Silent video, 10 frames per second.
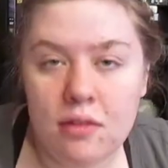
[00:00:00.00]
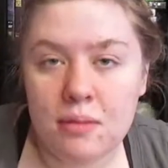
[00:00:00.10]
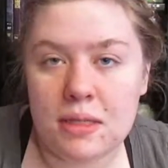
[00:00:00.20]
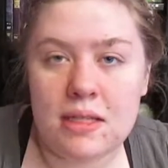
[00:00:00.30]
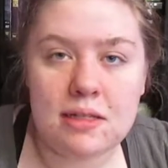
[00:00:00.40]

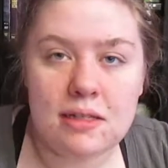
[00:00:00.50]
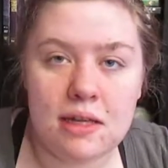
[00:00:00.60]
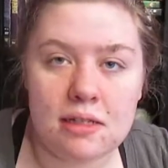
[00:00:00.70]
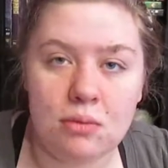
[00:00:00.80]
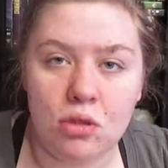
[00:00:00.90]
Batiste
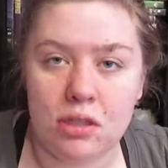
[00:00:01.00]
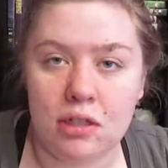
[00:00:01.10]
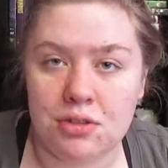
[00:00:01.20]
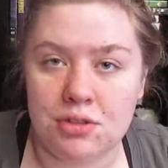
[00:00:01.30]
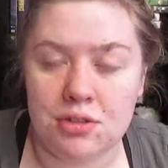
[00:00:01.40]
has a more
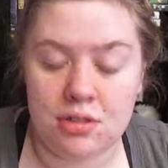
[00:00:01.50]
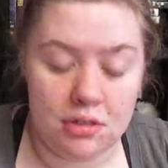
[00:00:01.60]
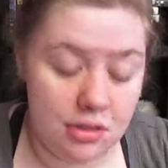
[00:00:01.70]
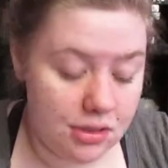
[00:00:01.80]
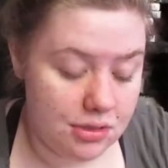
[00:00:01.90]

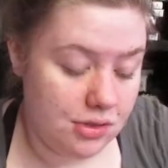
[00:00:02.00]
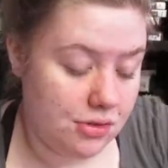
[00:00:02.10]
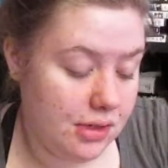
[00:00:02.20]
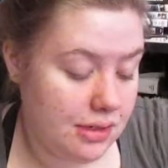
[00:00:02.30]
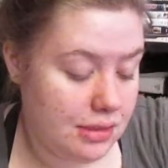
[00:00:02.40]

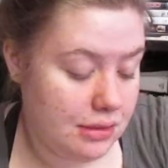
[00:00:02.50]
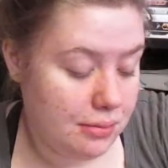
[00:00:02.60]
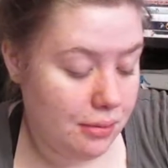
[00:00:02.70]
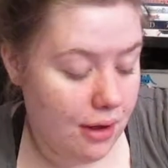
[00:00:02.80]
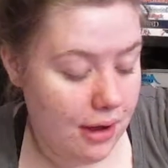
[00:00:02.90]
concentrated
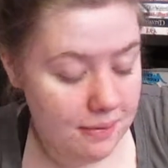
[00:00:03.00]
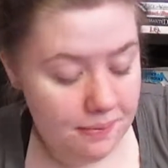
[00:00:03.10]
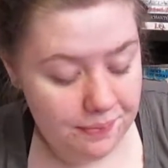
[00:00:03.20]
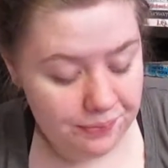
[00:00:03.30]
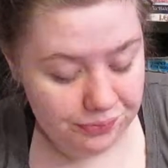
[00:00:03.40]
spray.
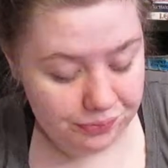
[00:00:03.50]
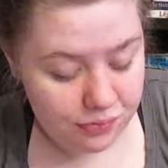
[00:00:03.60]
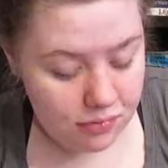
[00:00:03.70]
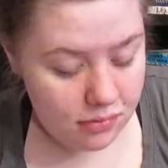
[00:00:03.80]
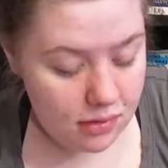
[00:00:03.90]

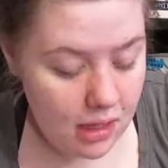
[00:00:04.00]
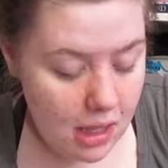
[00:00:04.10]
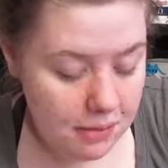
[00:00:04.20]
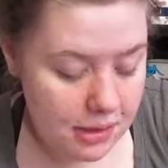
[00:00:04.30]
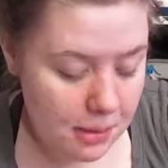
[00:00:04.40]

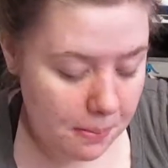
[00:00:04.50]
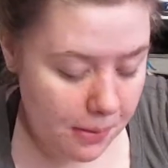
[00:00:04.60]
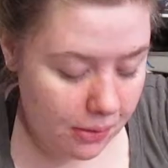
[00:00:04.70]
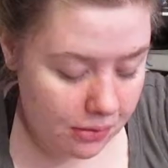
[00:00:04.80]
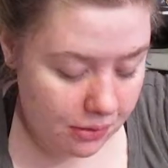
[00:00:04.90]
I mean, they
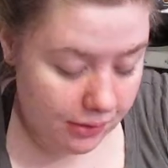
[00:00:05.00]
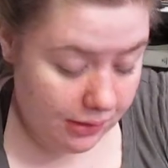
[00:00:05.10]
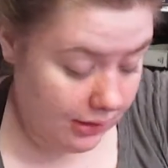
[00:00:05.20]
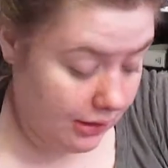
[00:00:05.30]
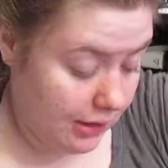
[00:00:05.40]
both are
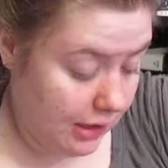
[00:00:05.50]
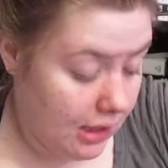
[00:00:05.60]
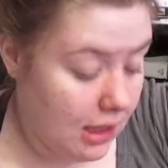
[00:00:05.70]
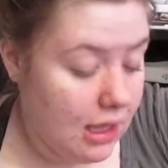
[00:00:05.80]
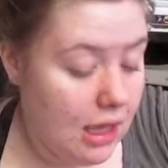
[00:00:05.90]
really good.
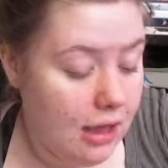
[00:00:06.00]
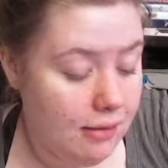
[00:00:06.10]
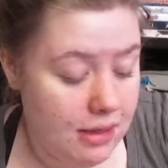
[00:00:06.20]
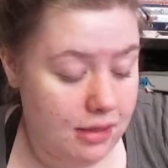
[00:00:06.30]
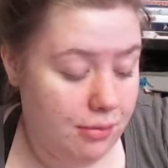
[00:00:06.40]
I
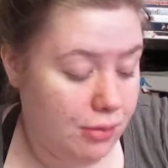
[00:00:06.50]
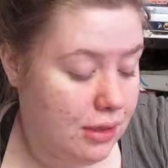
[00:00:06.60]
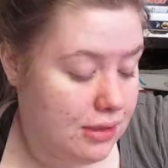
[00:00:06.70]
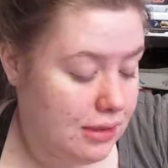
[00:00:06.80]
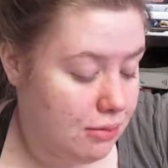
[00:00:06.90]
mean, they're
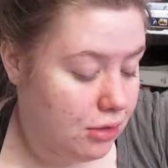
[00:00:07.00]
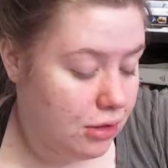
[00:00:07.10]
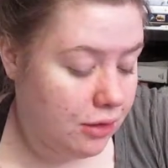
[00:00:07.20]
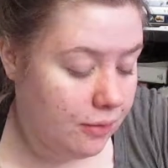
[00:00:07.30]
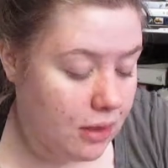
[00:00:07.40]
pretty
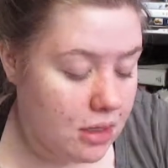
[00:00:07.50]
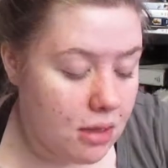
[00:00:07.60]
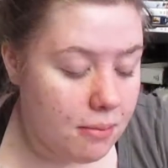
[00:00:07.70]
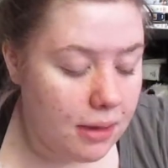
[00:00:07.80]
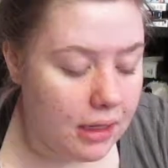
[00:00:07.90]
similar.
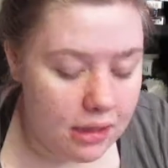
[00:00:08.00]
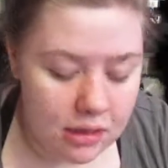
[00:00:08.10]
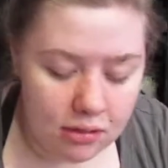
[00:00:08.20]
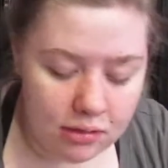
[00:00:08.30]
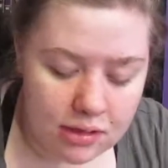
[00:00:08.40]

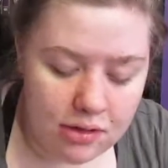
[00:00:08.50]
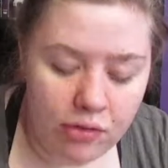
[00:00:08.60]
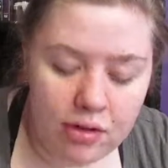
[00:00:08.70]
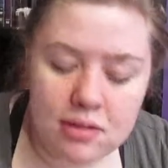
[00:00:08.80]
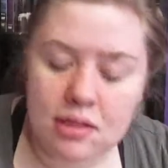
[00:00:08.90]
The only
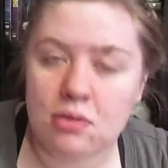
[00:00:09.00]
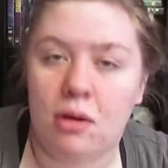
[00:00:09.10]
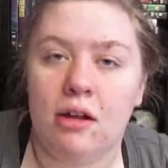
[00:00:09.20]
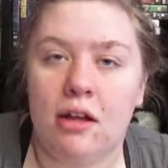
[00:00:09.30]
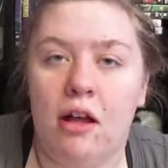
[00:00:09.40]
difference is
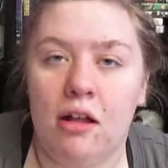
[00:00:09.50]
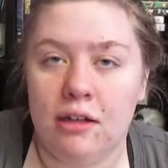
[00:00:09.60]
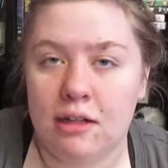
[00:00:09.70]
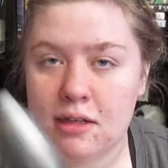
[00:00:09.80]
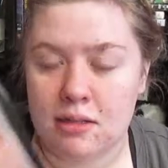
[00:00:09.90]

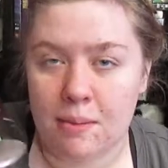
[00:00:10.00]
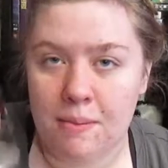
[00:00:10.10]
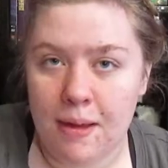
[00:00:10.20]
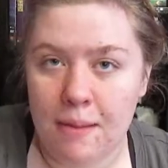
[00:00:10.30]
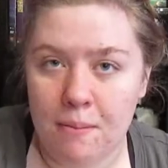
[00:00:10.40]

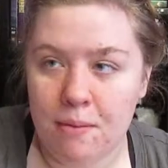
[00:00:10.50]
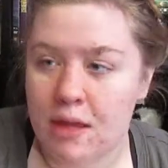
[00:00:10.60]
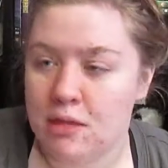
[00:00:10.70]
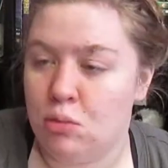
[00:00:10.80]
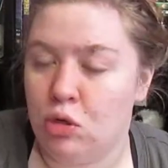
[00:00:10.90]
Rockaholic
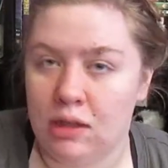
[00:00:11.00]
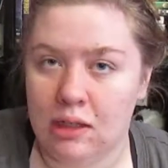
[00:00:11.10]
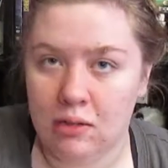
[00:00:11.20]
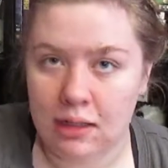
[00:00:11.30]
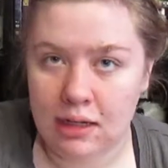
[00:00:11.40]
has more
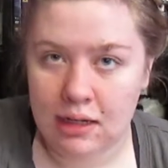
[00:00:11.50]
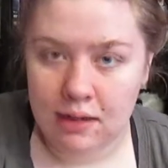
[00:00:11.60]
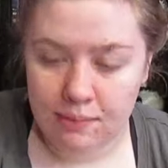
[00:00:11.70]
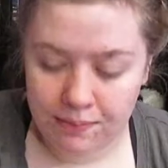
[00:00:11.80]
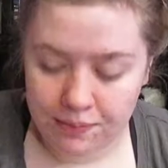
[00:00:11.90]
liquid in it
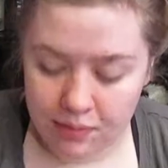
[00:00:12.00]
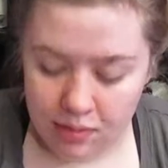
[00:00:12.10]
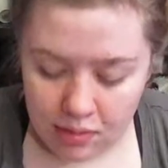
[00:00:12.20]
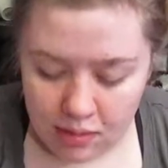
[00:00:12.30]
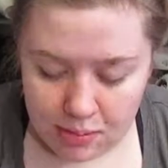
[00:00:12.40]

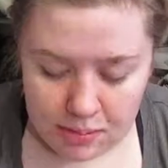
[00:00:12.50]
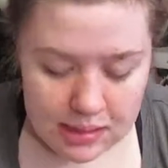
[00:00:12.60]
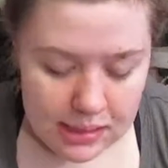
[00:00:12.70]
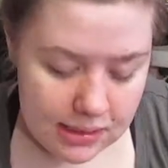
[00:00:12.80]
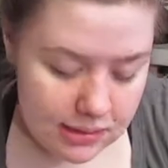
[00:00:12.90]
than
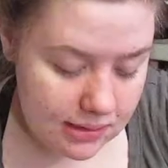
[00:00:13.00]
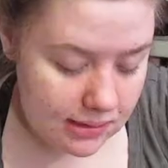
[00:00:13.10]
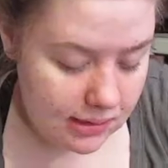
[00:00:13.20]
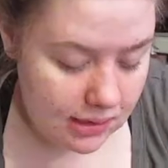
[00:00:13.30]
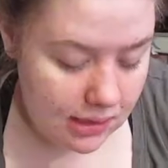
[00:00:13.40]
Batiste,